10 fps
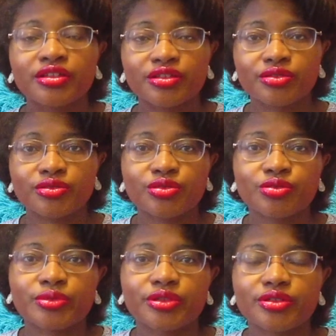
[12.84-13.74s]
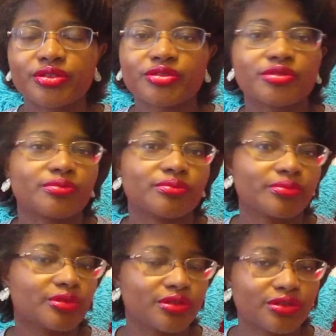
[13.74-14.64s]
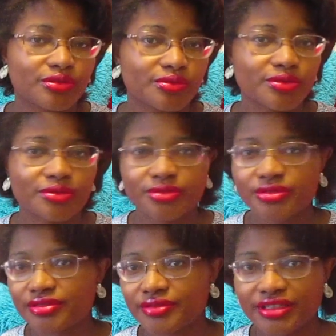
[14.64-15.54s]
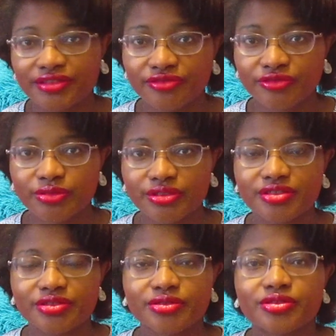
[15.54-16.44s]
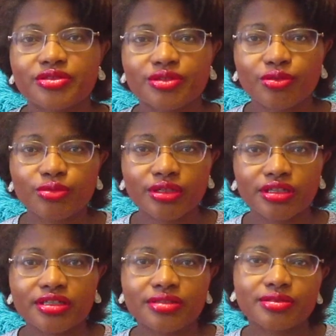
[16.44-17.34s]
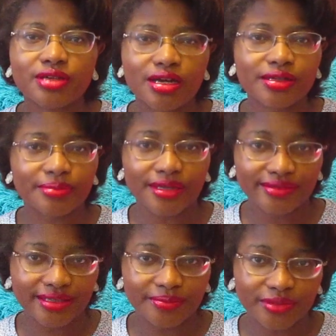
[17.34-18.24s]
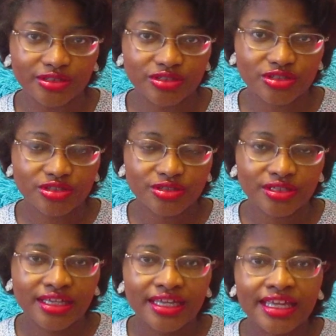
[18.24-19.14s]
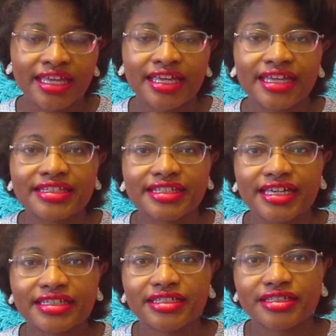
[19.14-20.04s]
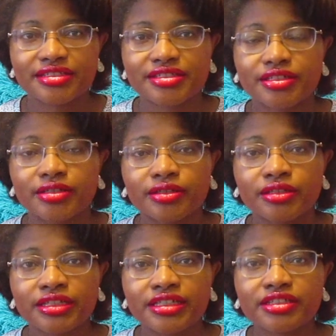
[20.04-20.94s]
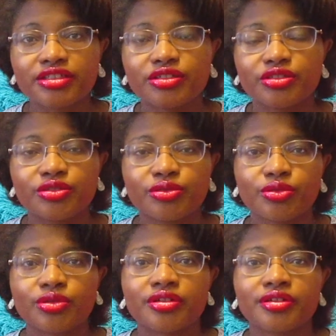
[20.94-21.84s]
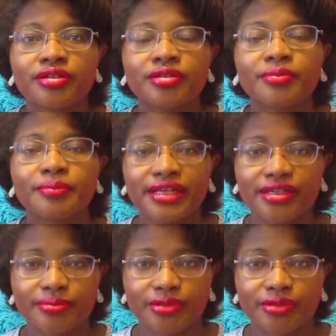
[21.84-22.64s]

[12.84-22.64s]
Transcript: YouTubers, beauty gurus, influencers don't really talk about that much, and that is cleaning your makeup